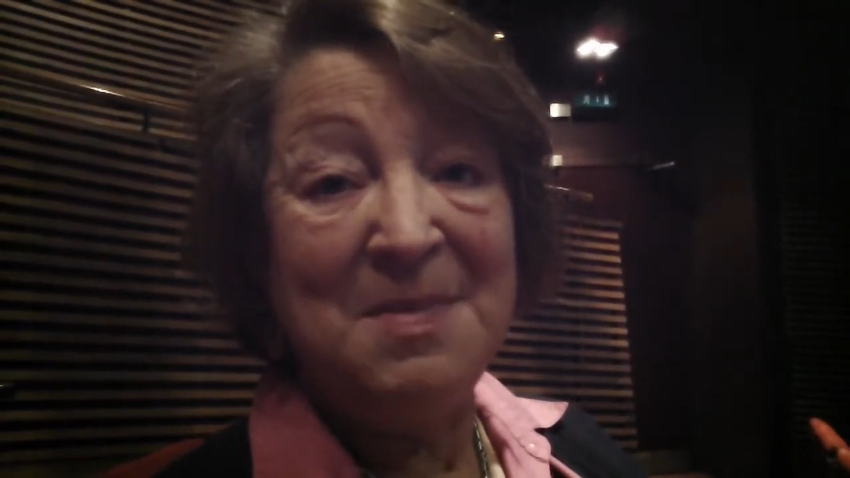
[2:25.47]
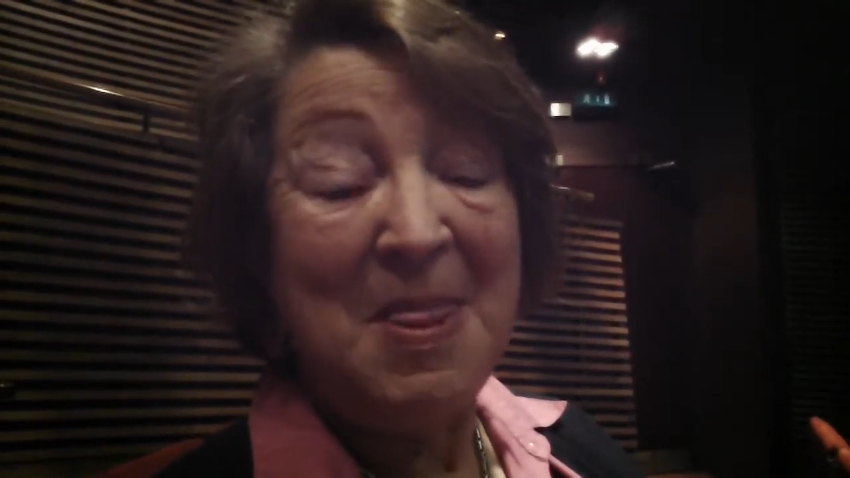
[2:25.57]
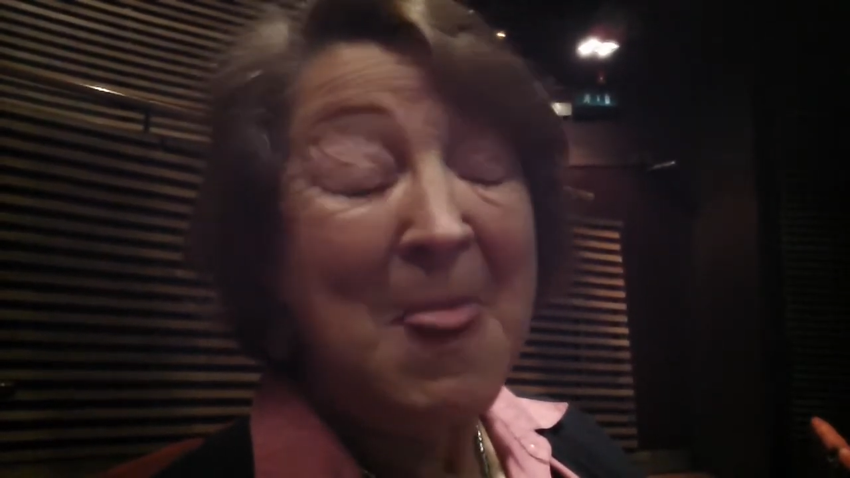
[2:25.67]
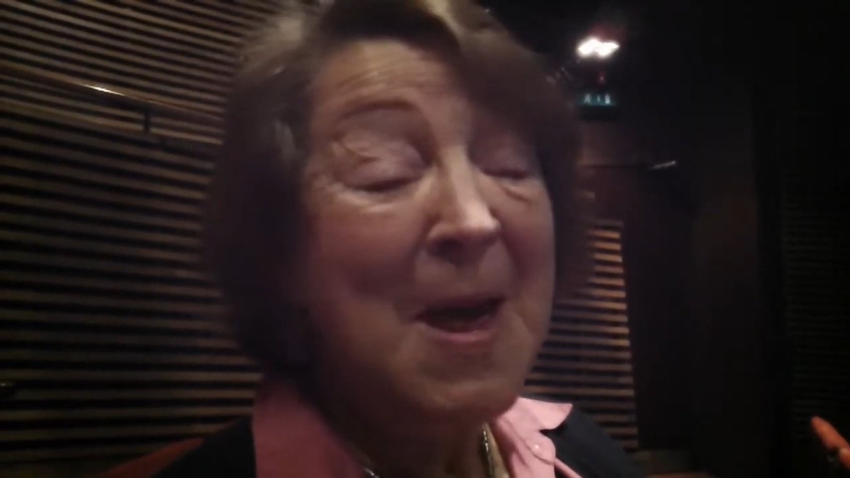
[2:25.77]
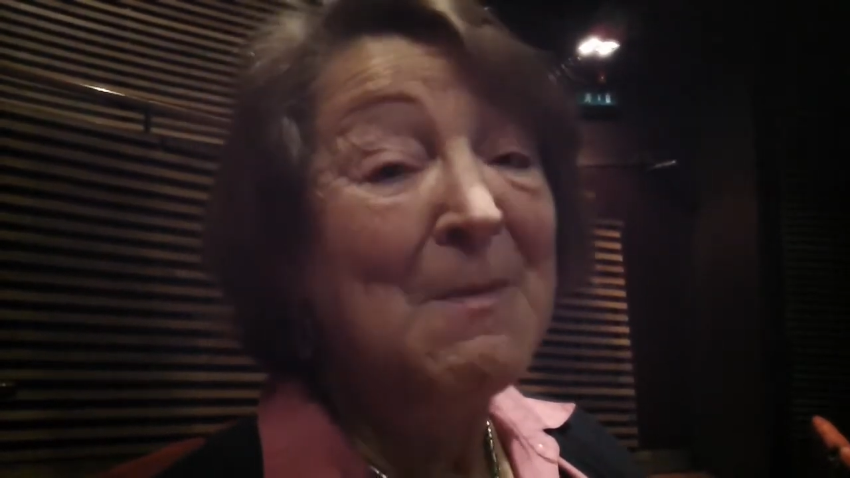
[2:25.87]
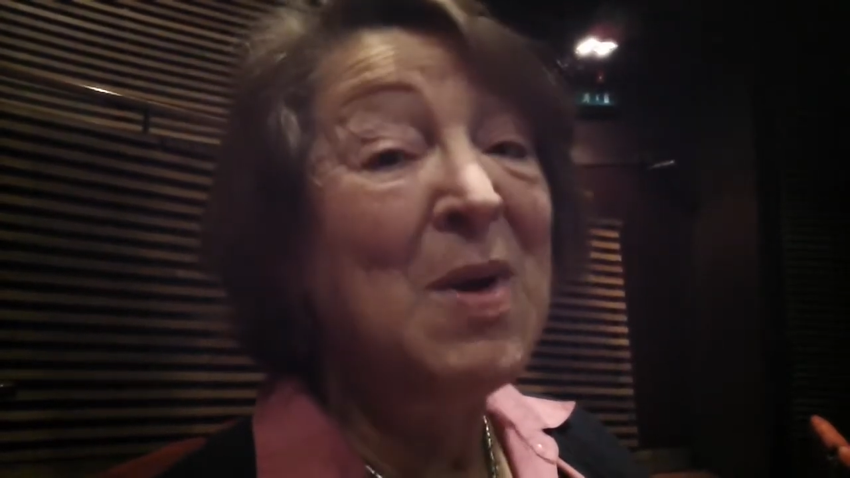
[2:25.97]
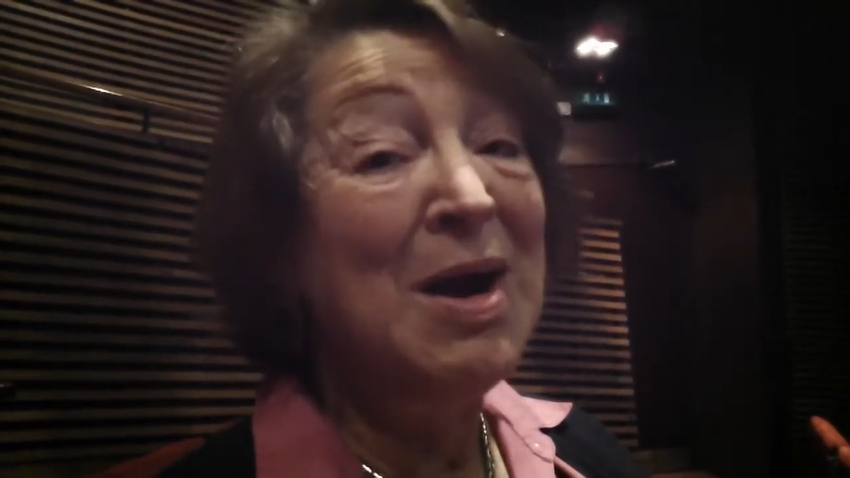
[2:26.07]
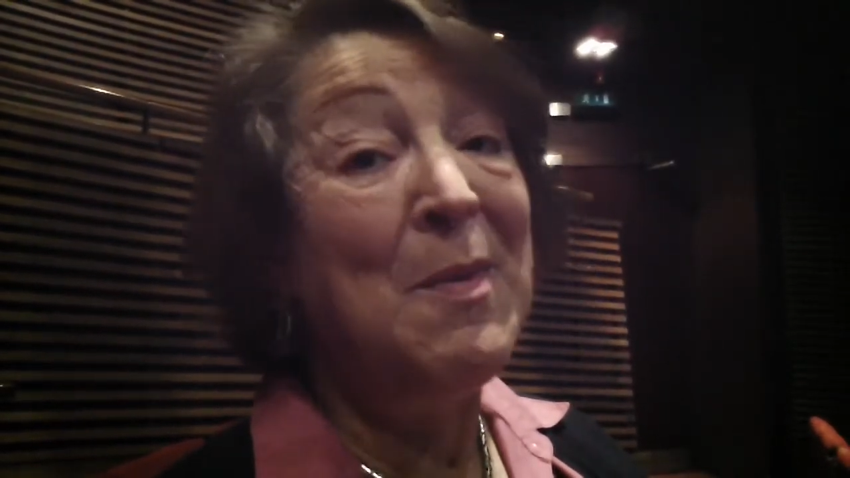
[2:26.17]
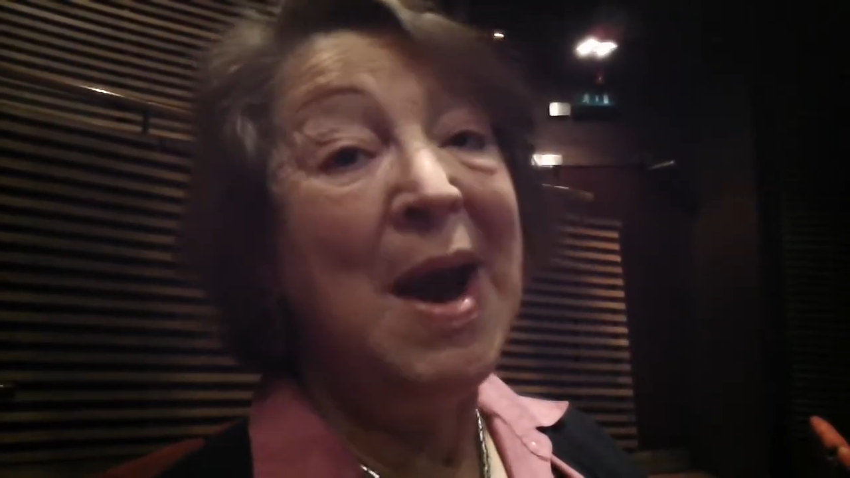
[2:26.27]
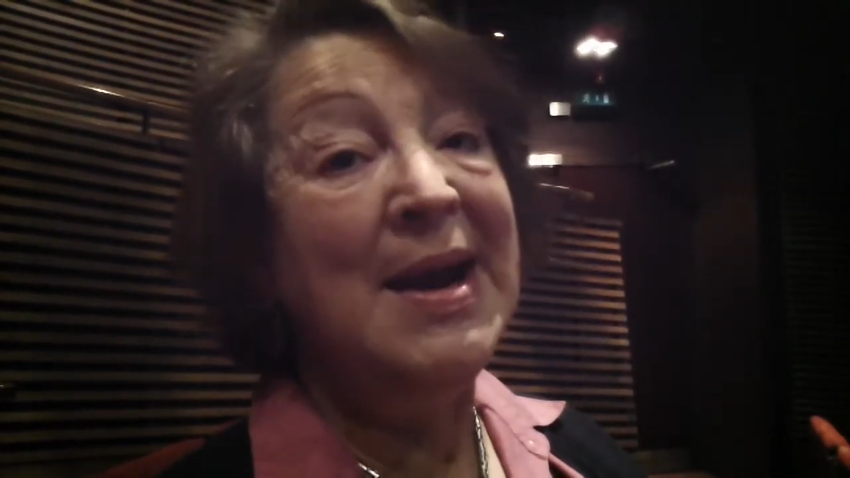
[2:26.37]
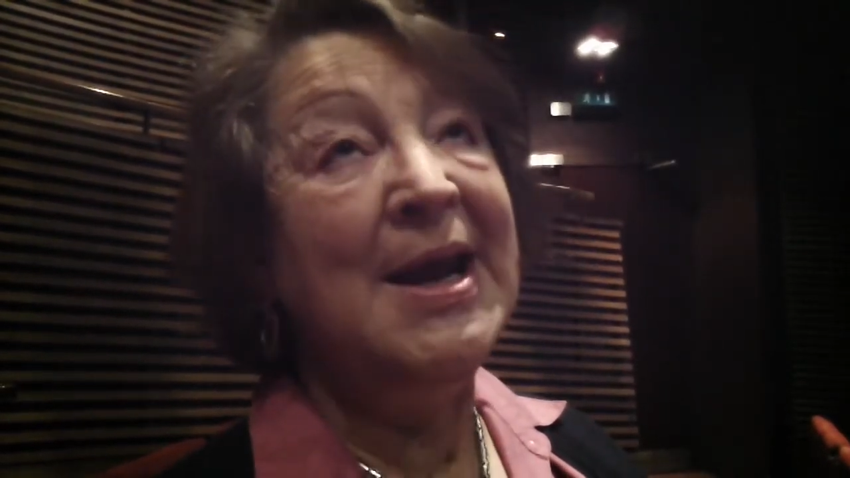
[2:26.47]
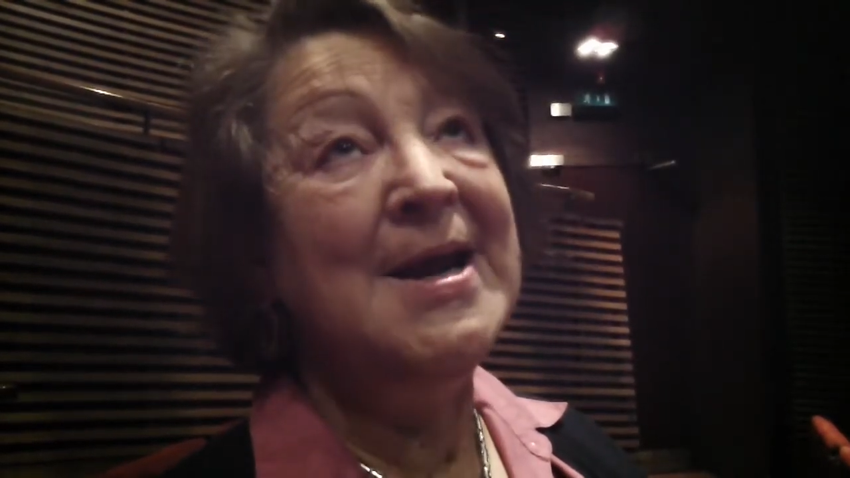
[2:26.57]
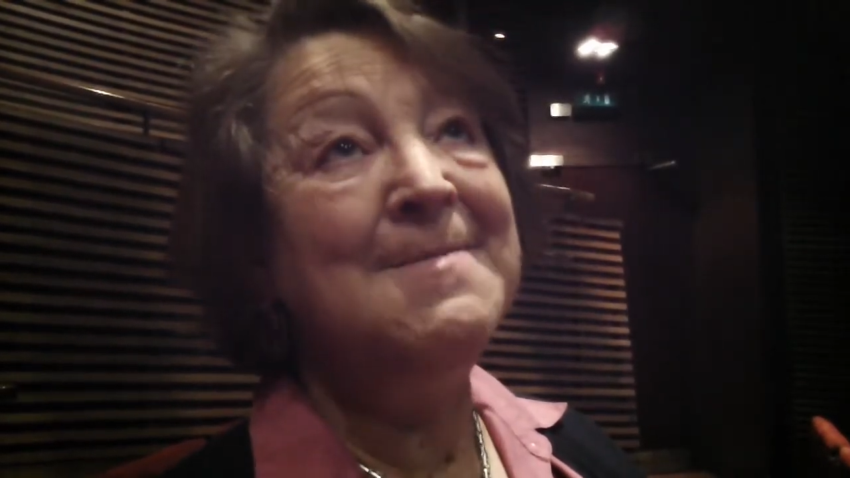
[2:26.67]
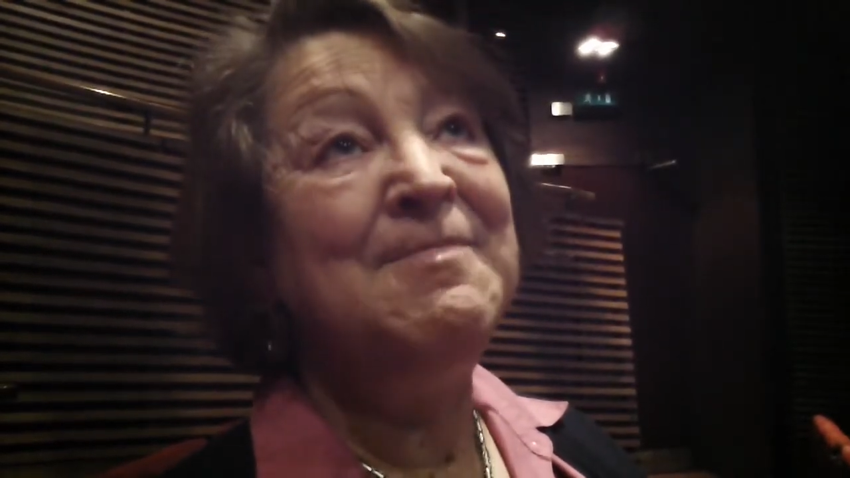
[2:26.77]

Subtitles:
and then we're ready.